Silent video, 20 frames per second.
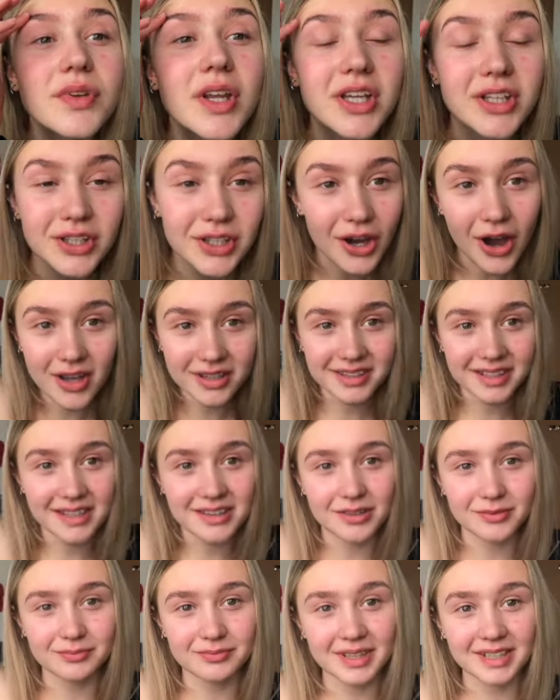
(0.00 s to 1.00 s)
you can't see
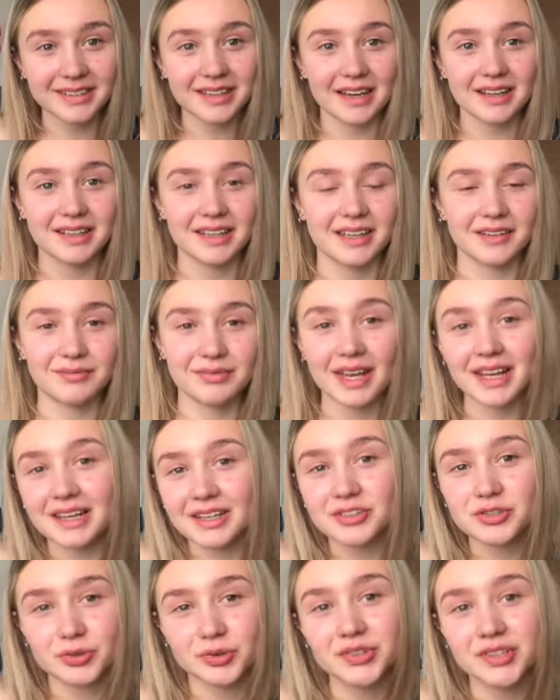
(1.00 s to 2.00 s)
them exactly they're
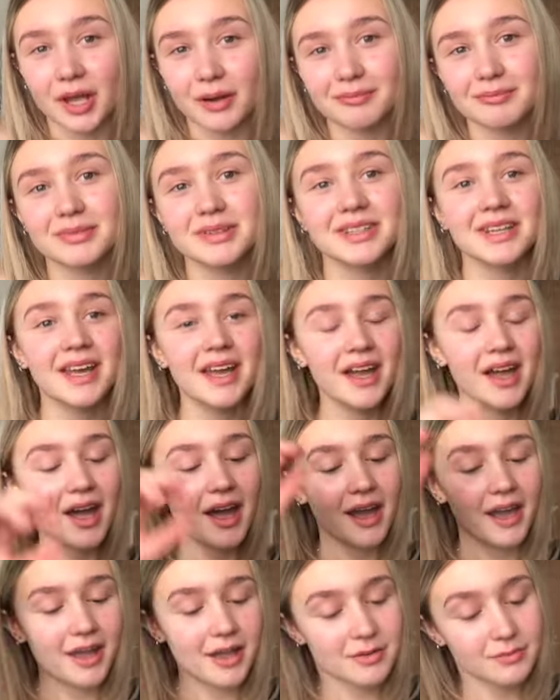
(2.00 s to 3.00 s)
literal stumps
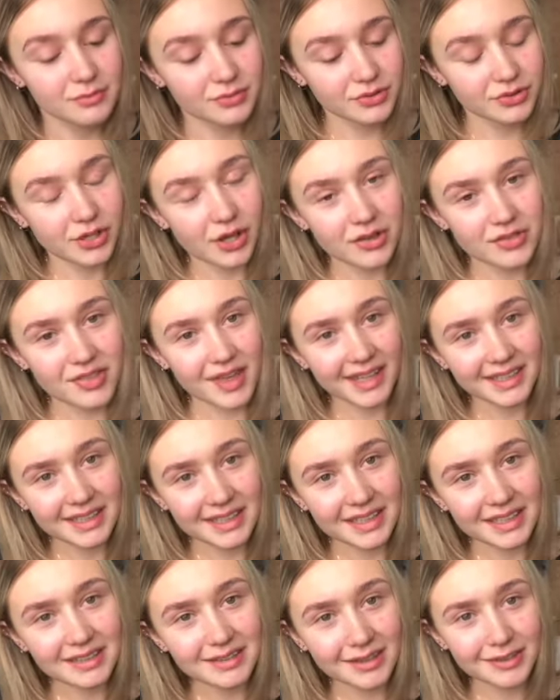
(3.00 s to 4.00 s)
um so they
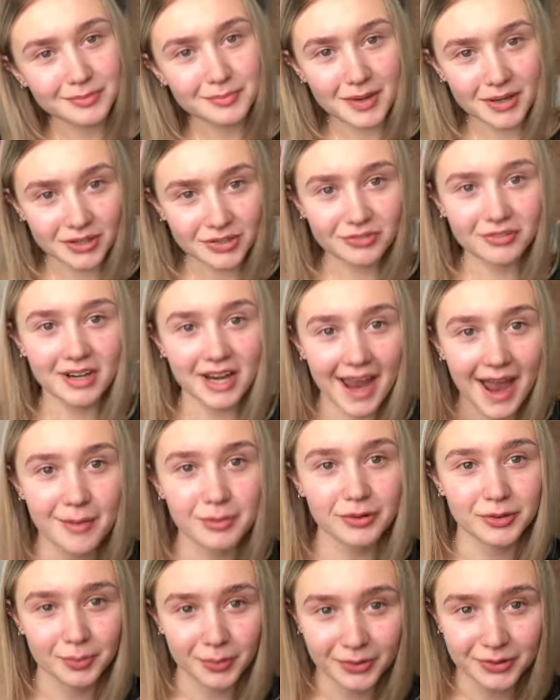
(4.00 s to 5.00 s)
need as much rehab
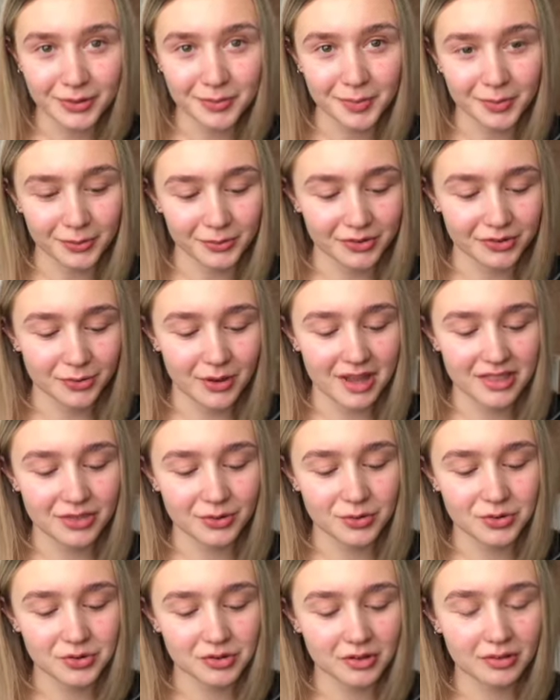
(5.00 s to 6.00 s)
as possible so I
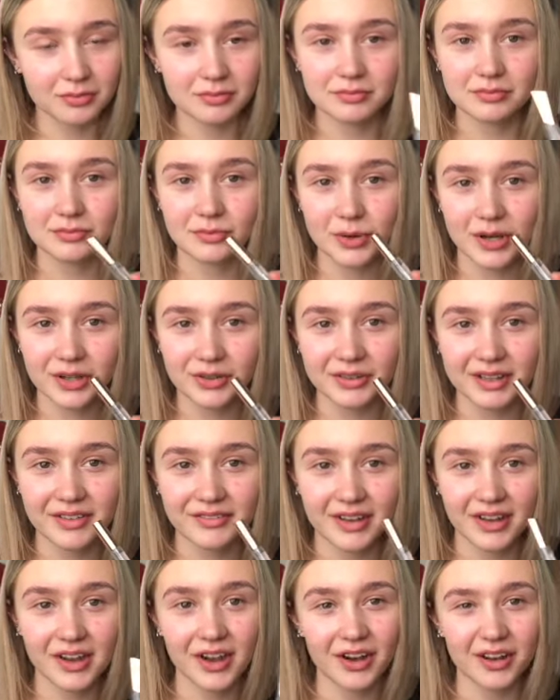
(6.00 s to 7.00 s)
thought why not give
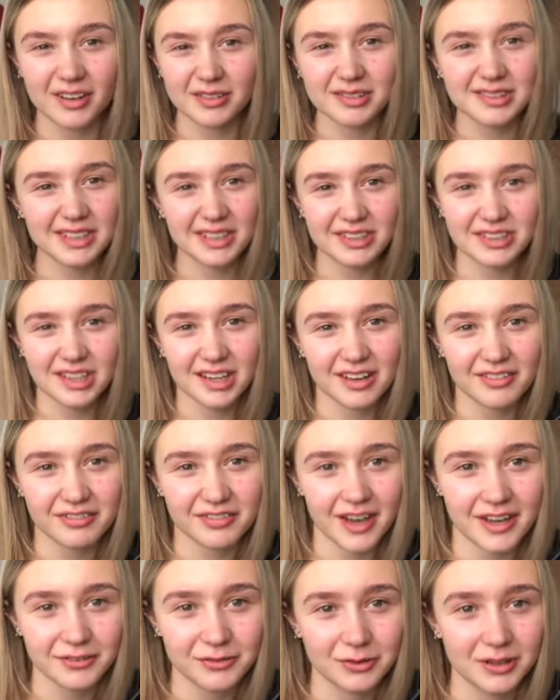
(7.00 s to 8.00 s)
it a go? It was literally like
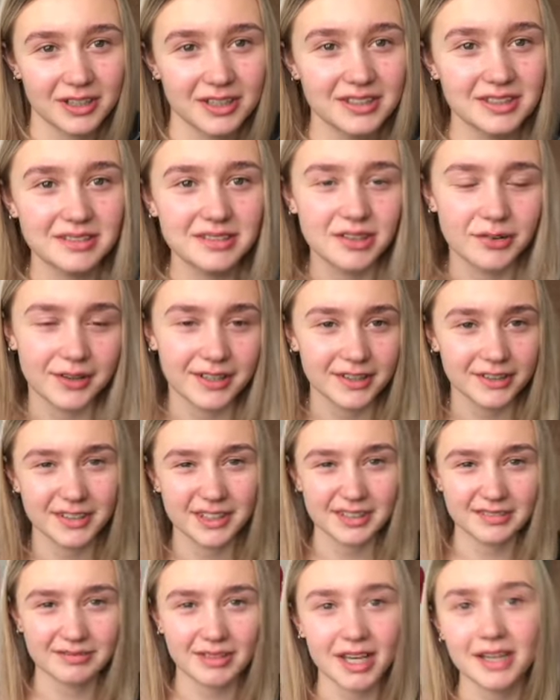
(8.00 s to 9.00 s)
five quid. No, I don't
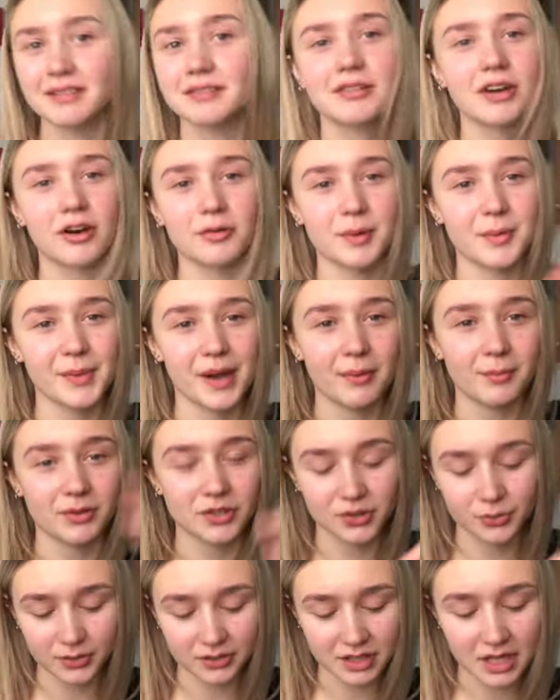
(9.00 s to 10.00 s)
know. I can't remember how much
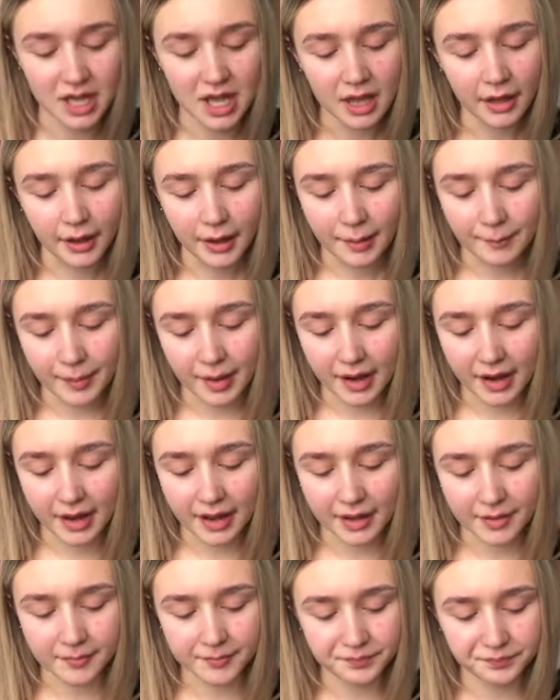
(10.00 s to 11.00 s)
it was. But
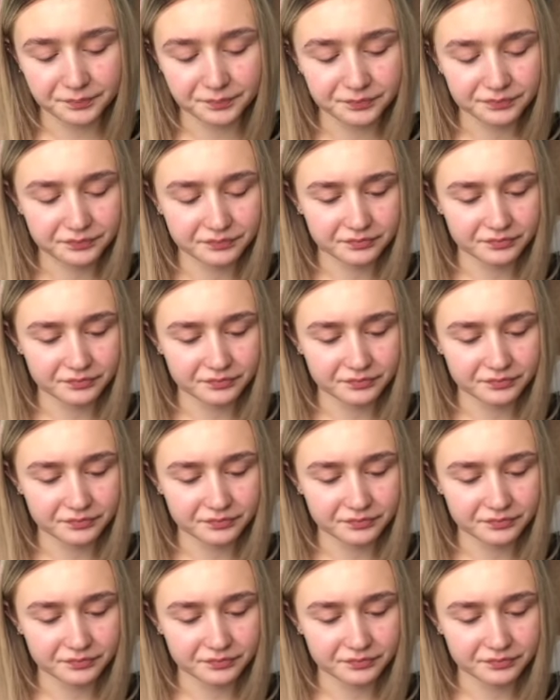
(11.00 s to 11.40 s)
um,